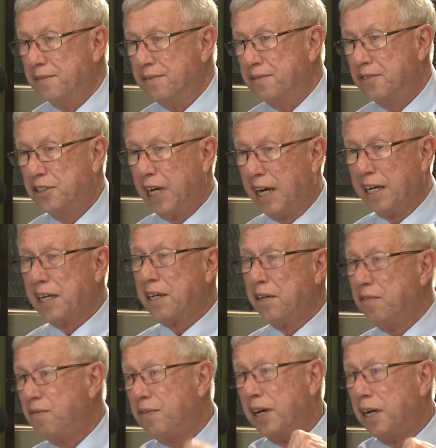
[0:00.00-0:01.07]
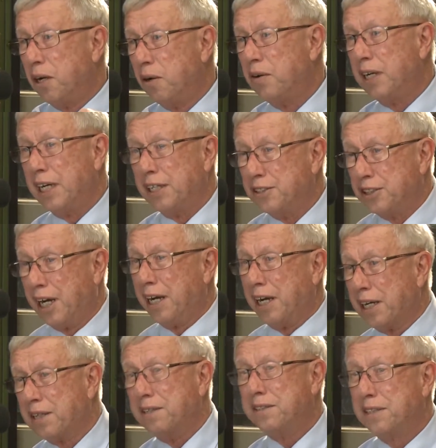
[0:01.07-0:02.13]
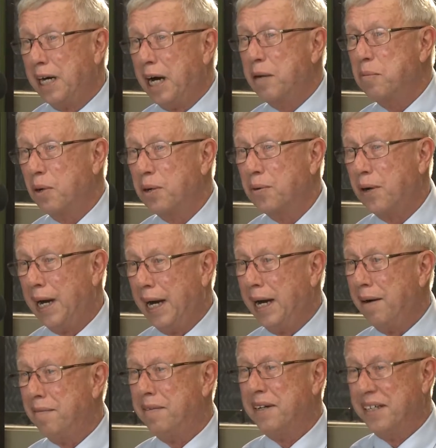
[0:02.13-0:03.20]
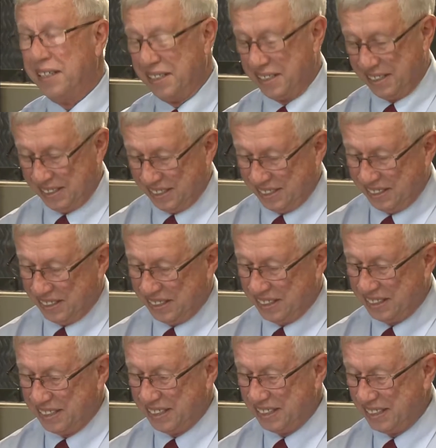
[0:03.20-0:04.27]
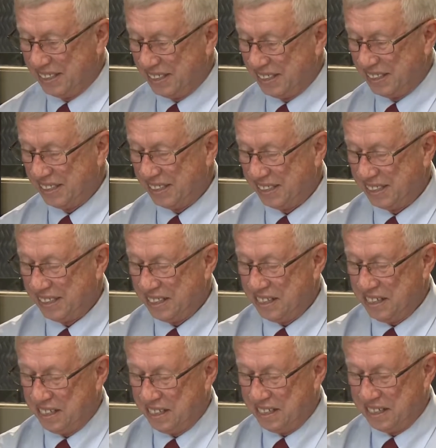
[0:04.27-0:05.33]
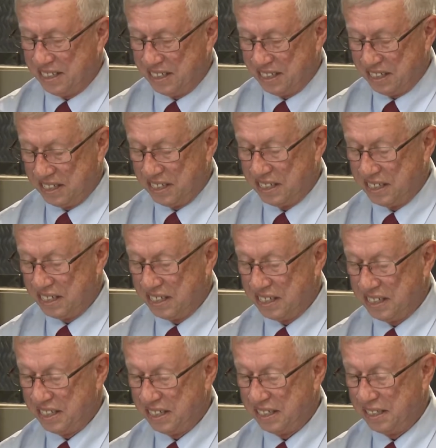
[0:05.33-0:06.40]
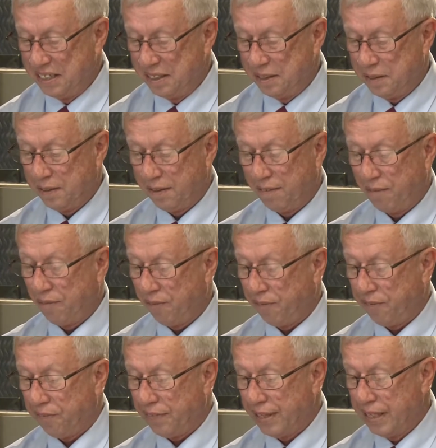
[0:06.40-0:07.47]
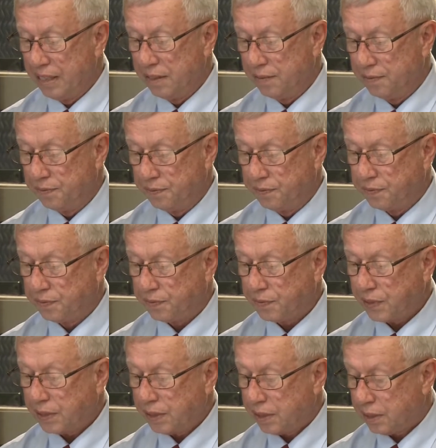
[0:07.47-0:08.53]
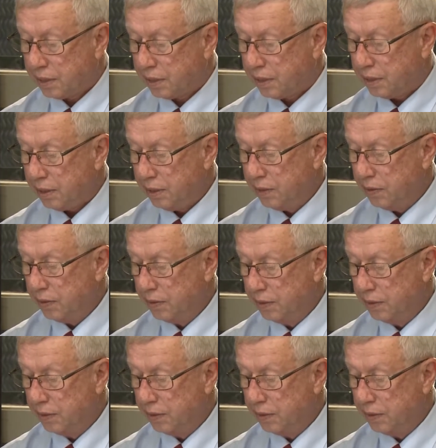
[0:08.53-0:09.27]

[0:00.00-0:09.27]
a jolly good fellow and a jolly good time we will have. That's that's a good one. Now, uh, kind of wrapping up here a little bit uh, we